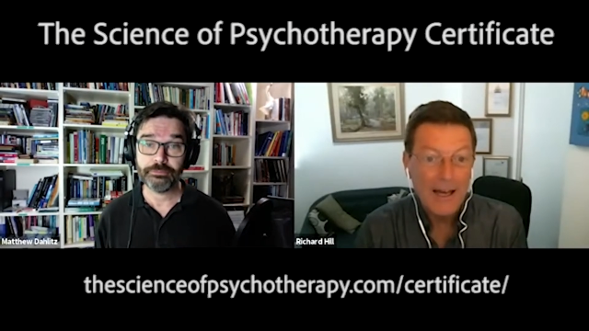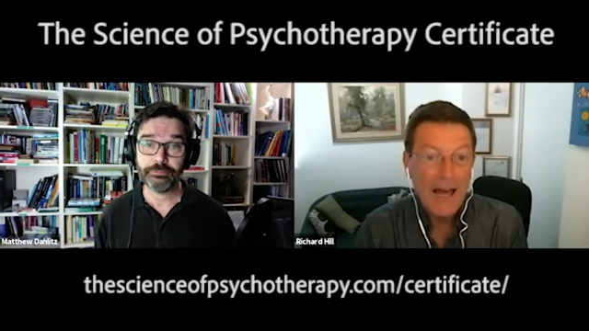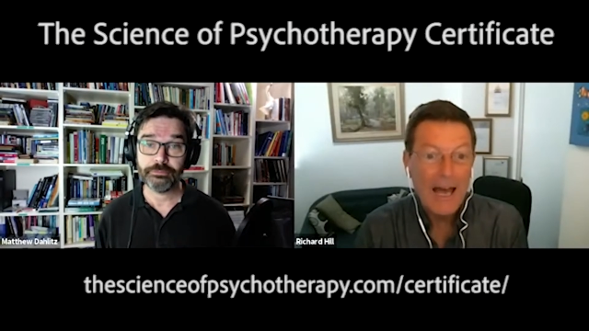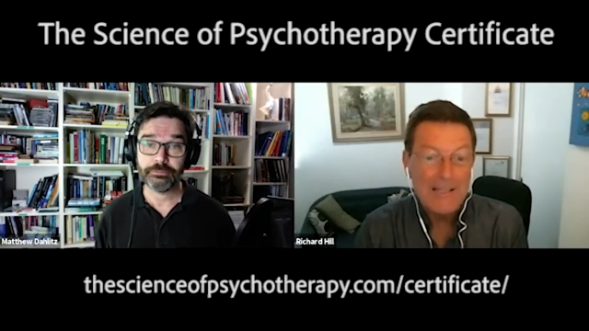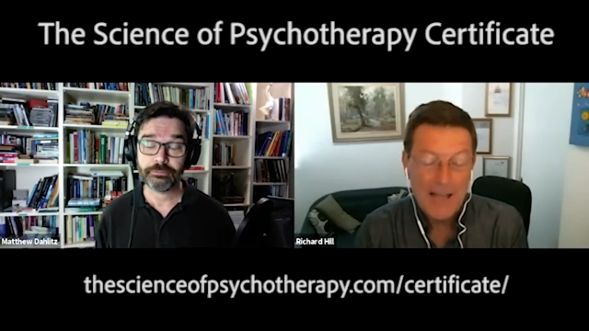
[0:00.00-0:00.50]

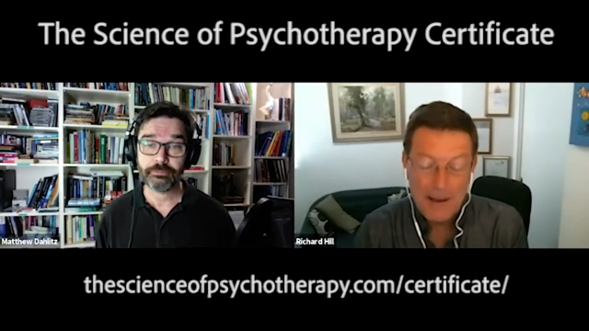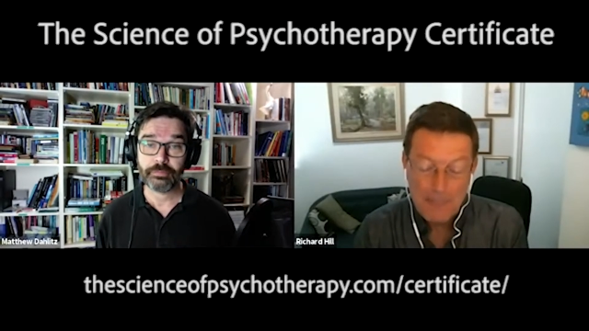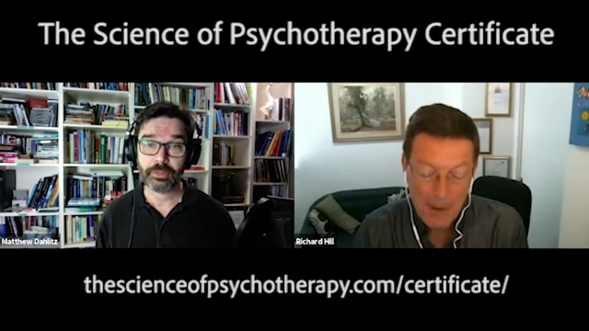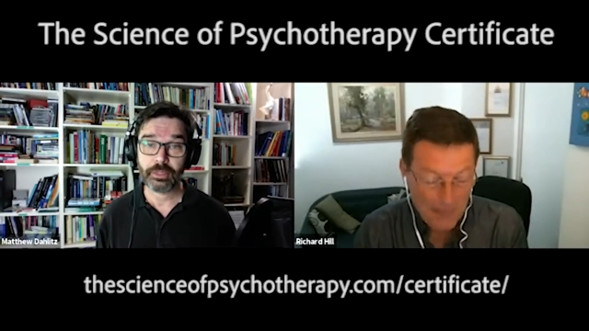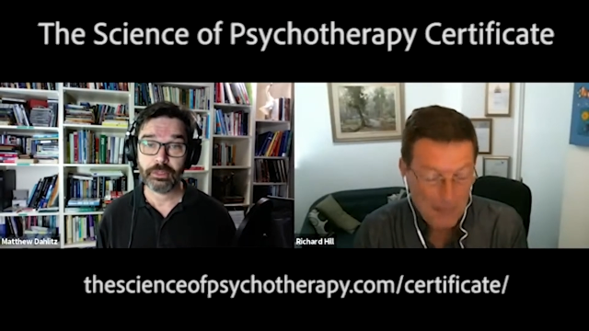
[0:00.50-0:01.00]
Speaker 1: as our,
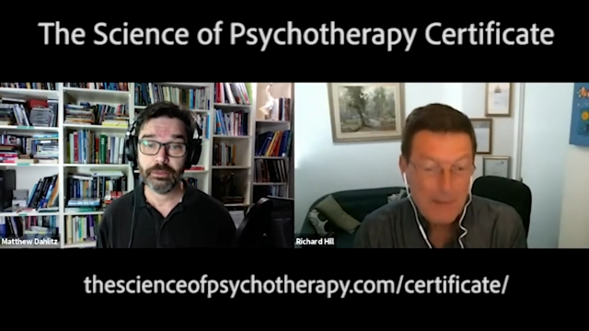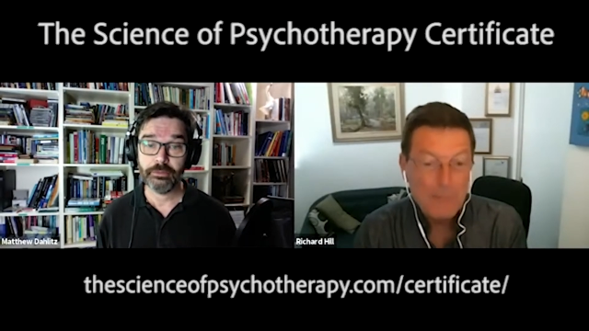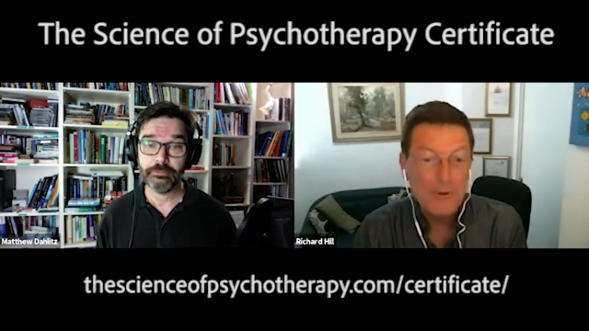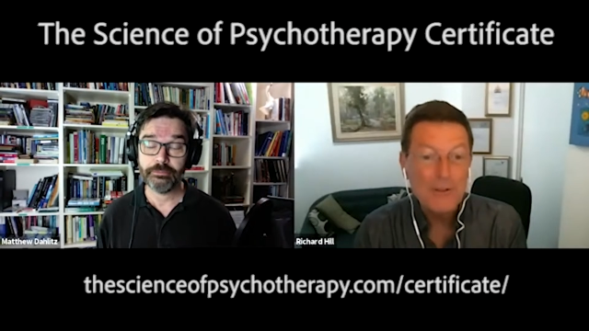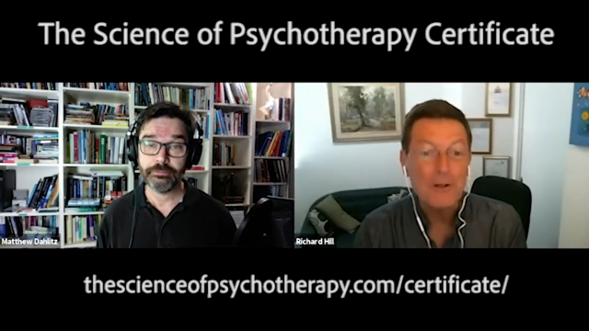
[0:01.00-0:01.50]
our,
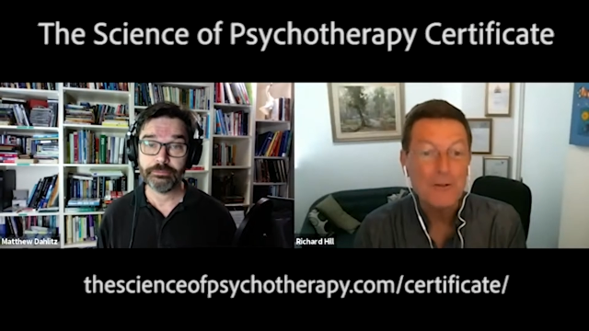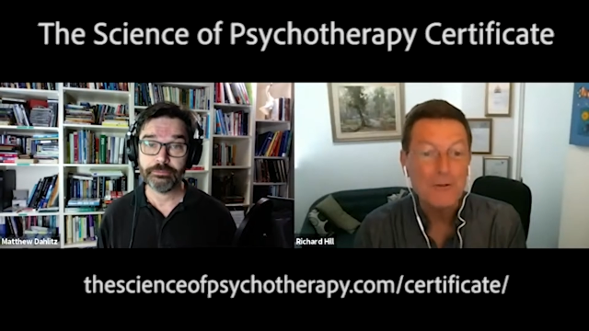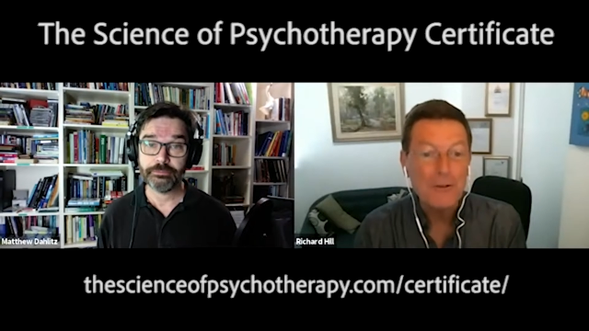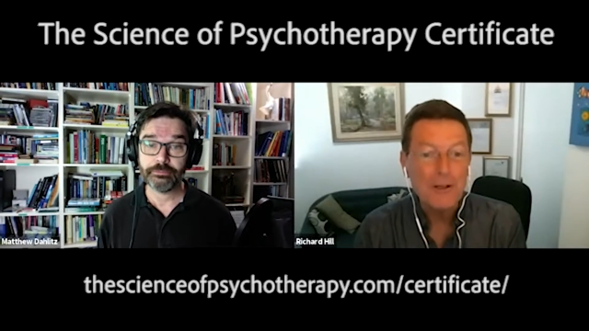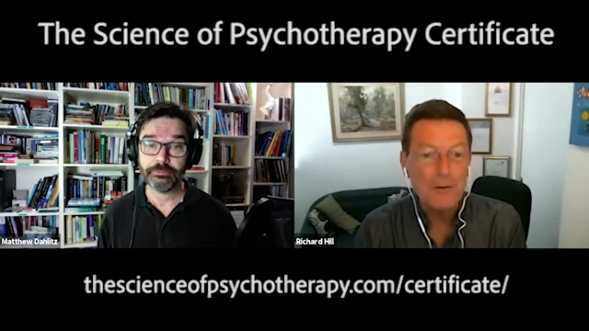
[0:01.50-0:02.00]
members, when you
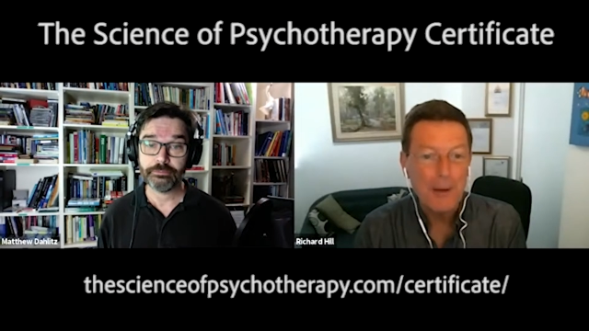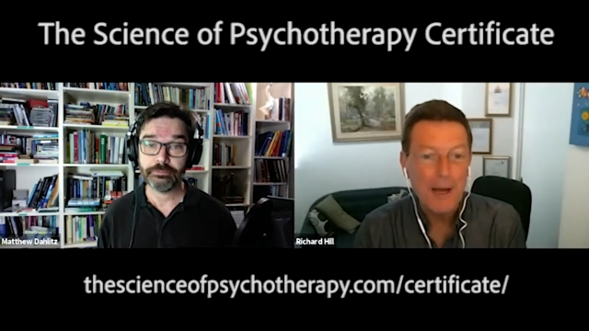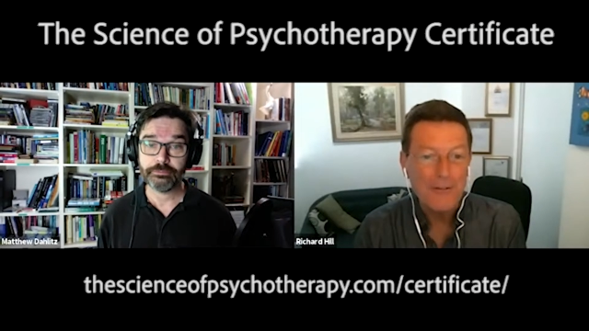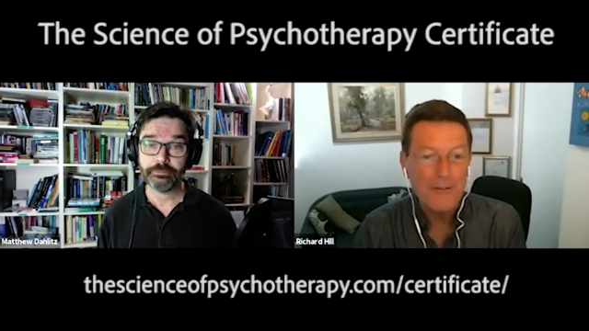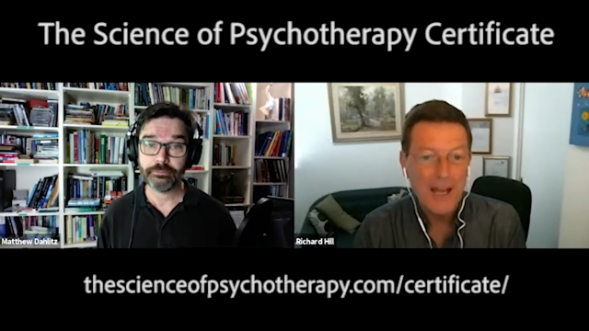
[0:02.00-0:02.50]
think
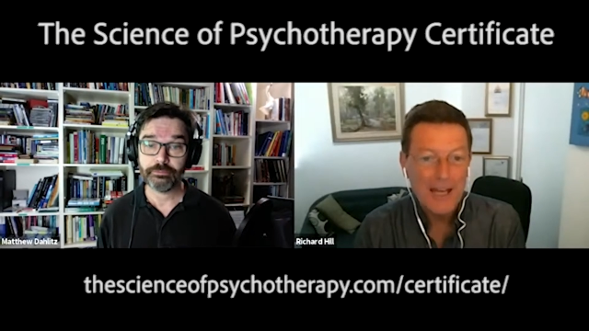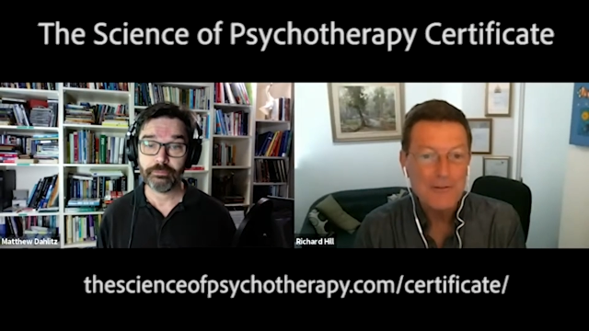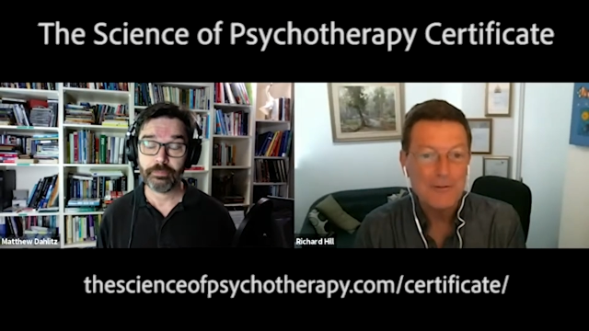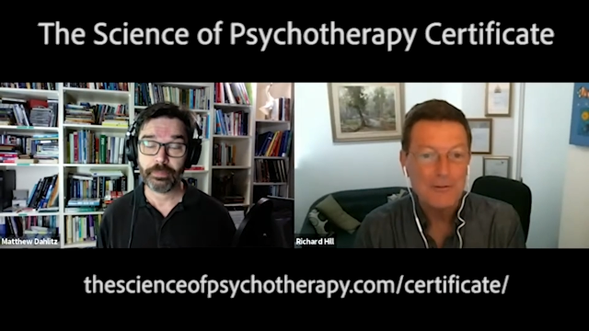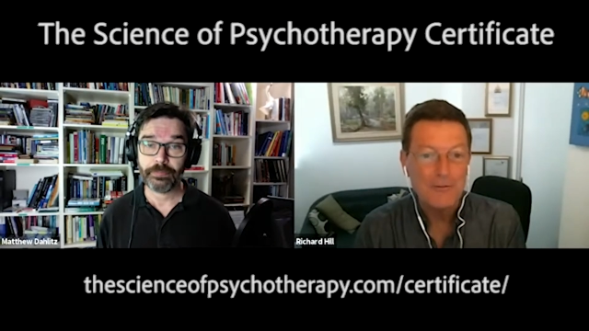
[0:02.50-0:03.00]
about the
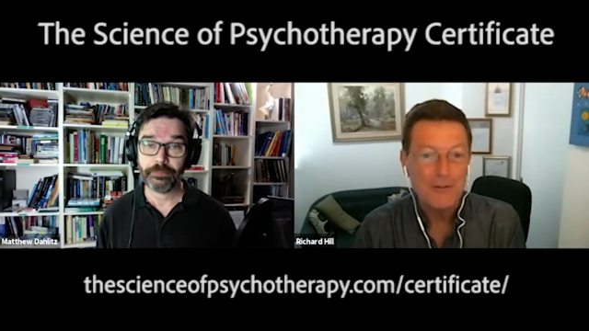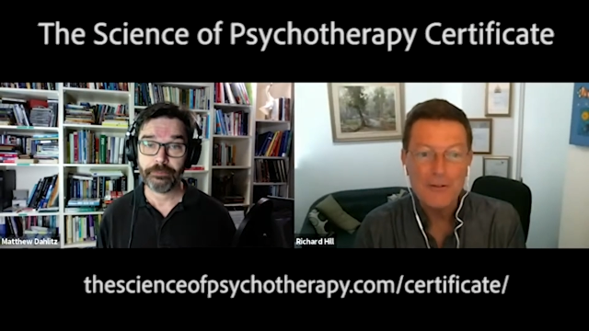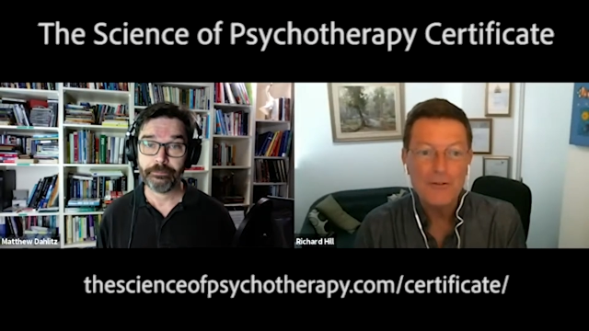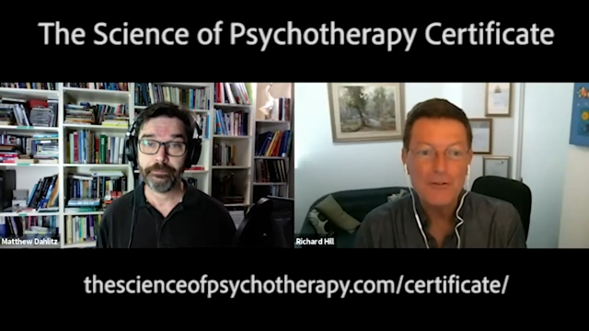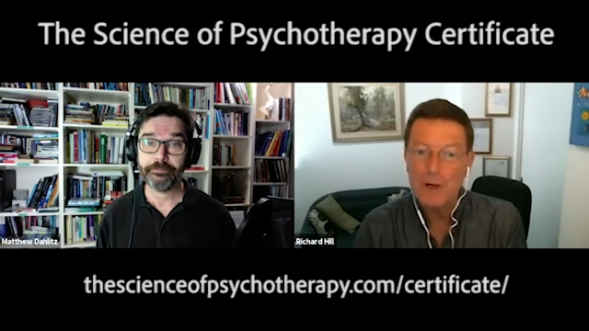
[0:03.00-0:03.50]
nature of
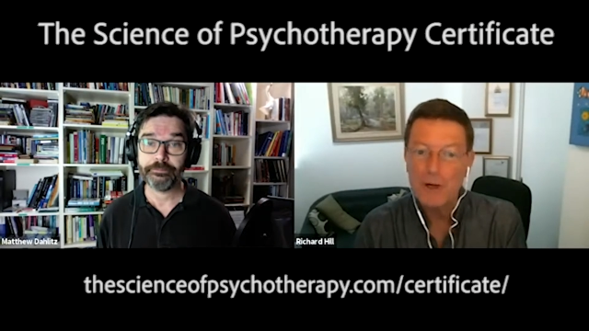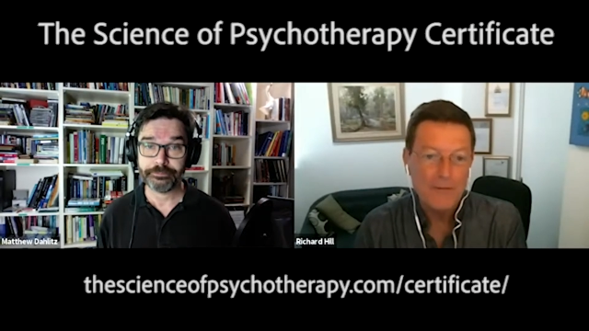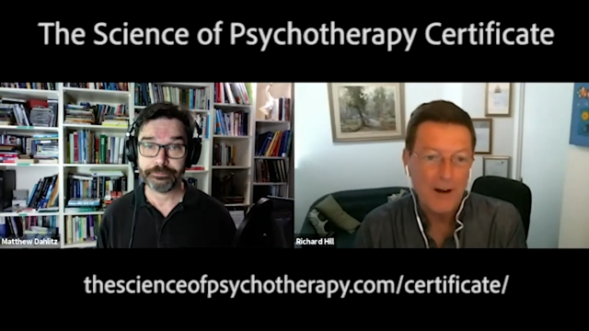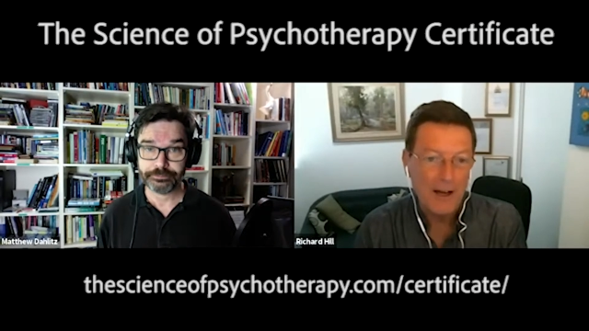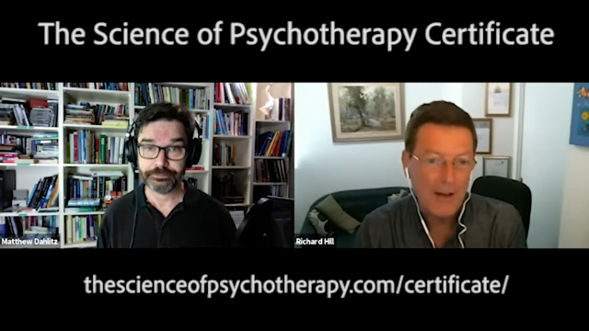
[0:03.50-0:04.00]
this
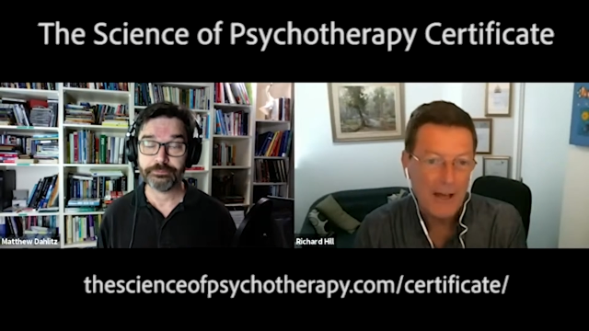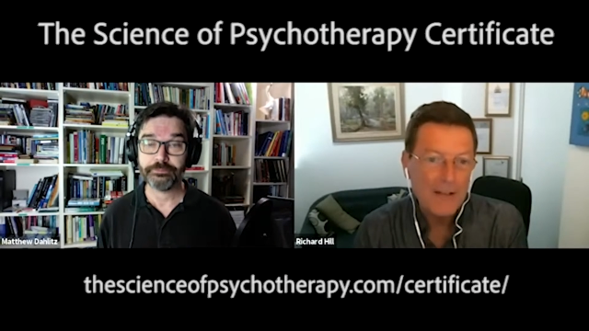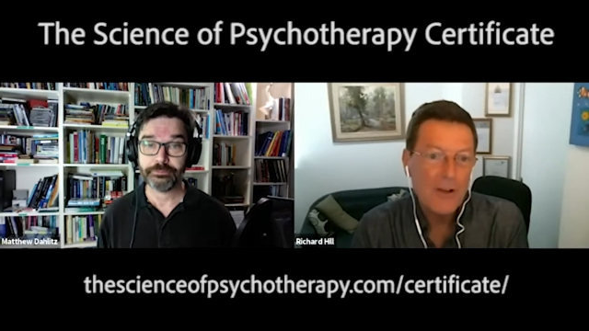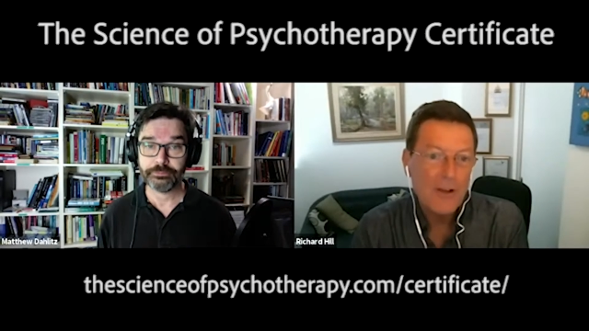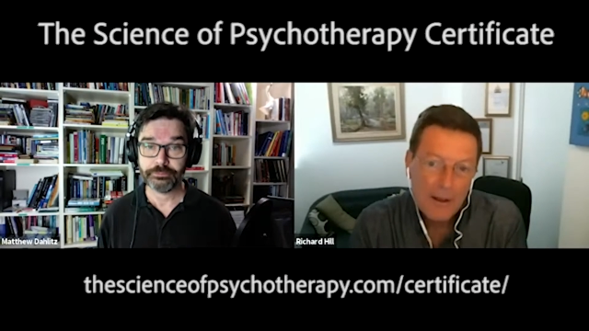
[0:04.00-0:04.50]
25 hours,